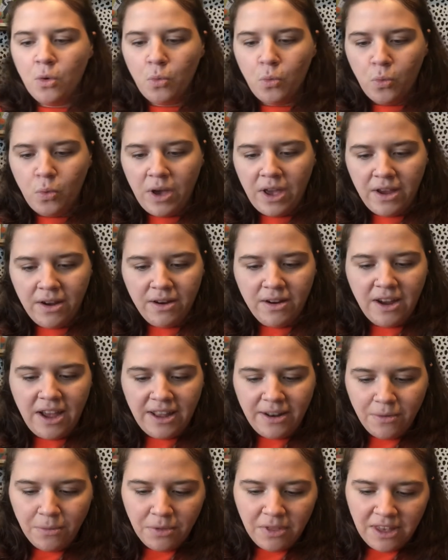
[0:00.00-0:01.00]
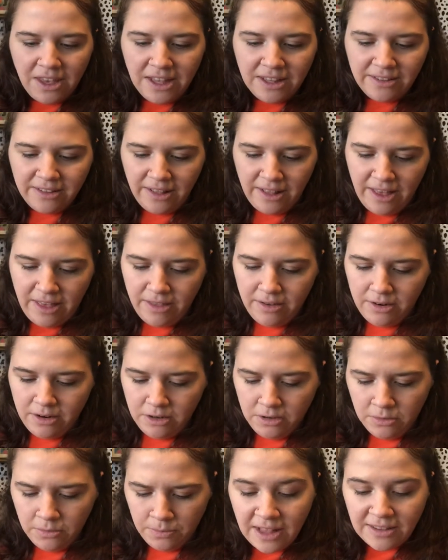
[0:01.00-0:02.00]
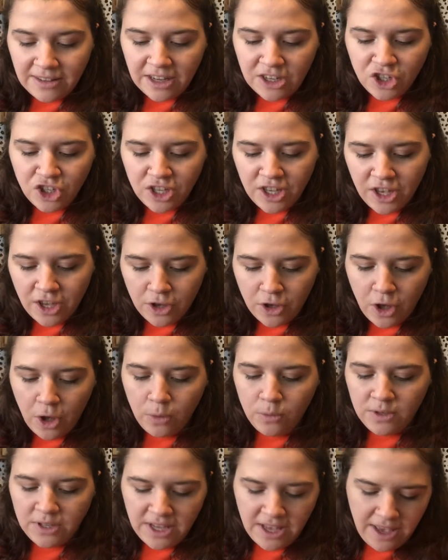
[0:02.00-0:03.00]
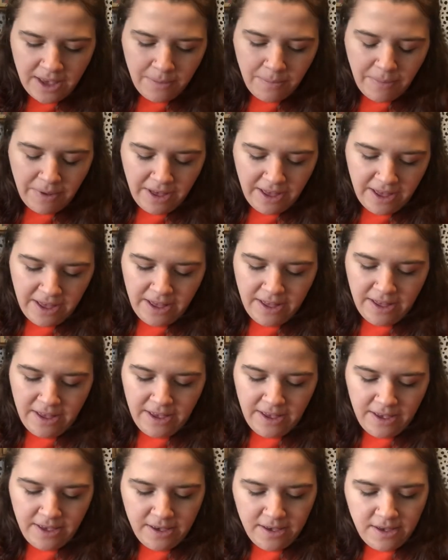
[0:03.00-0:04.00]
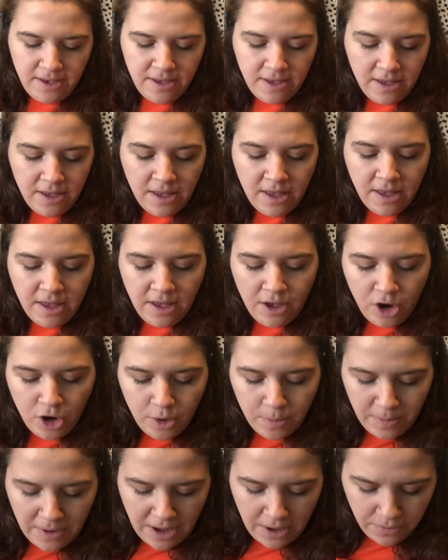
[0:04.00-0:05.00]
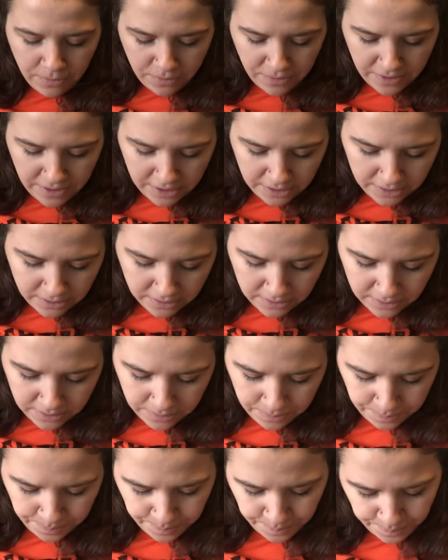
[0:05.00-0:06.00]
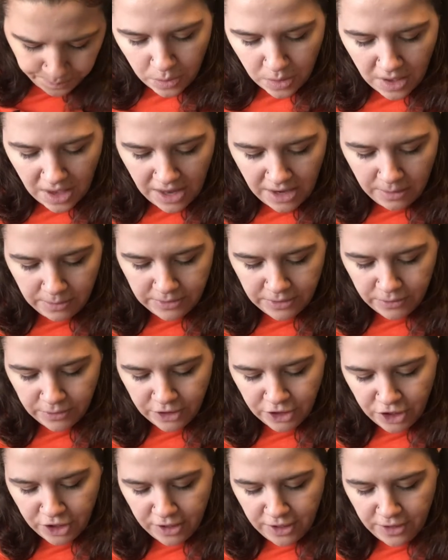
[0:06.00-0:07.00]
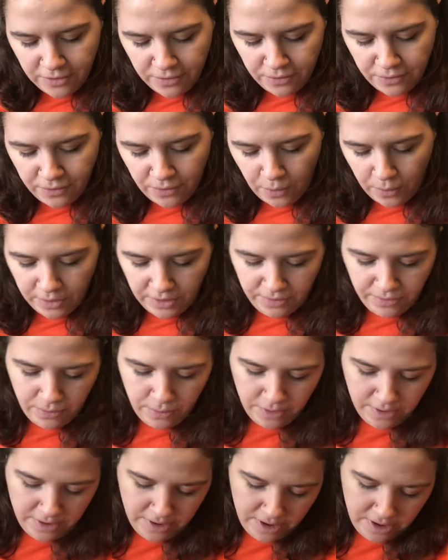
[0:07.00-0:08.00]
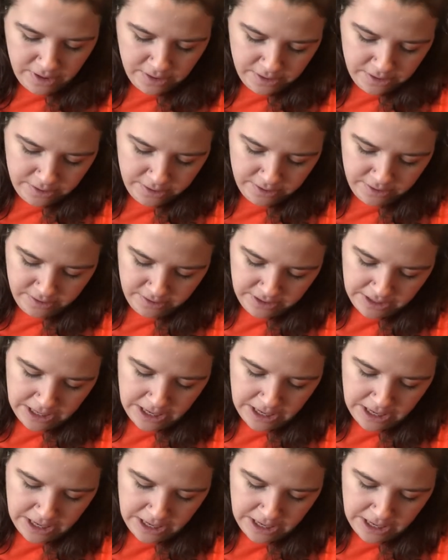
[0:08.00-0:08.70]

wear. I don't think it's leather. It's actually a Coté by Urban Outfitters, and it was originally $44.